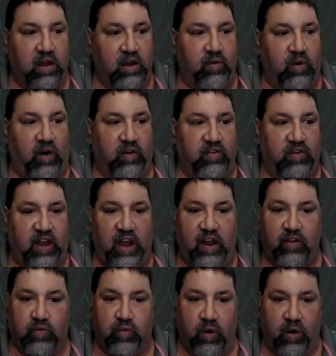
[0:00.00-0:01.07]
Well, in
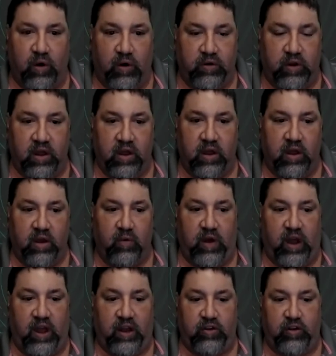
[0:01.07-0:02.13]
today's world,
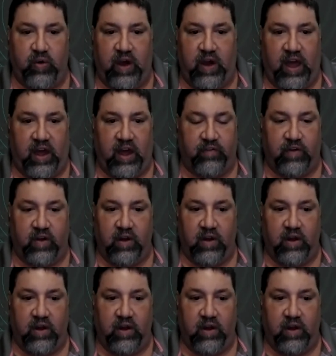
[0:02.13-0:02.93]
when you have,